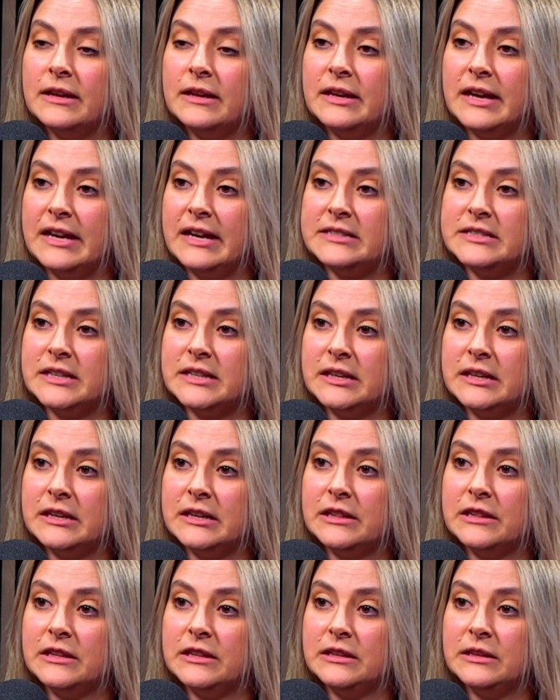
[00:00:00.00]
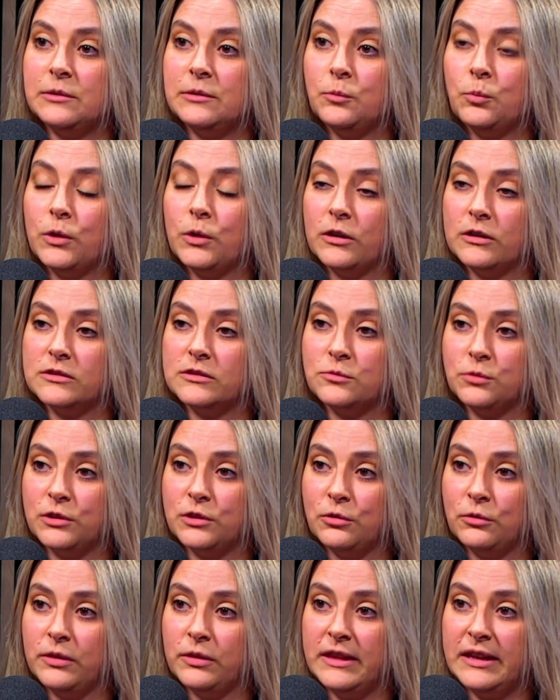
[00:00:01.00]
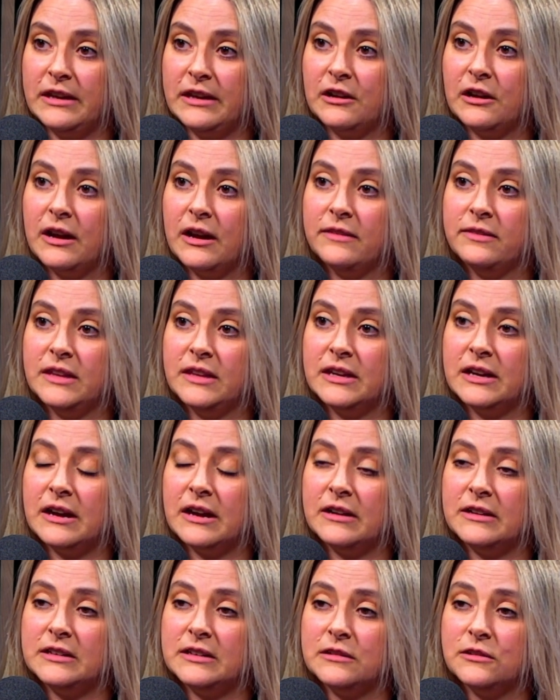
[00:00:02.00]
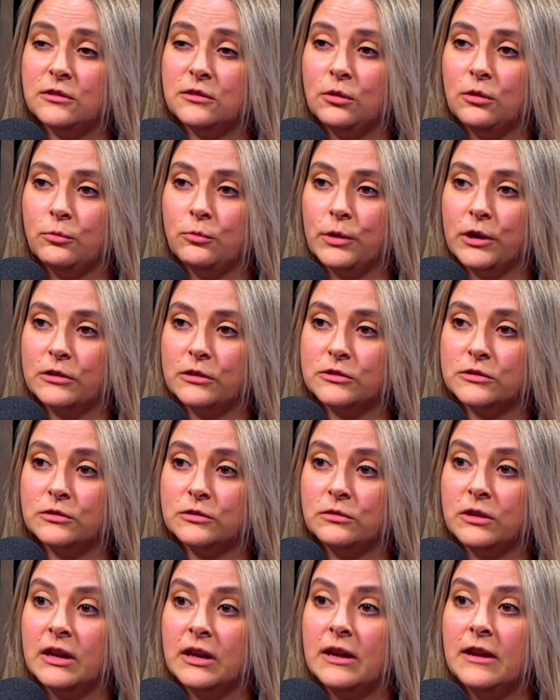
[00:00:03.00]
getting the works going on there, and they carried out a lot of work on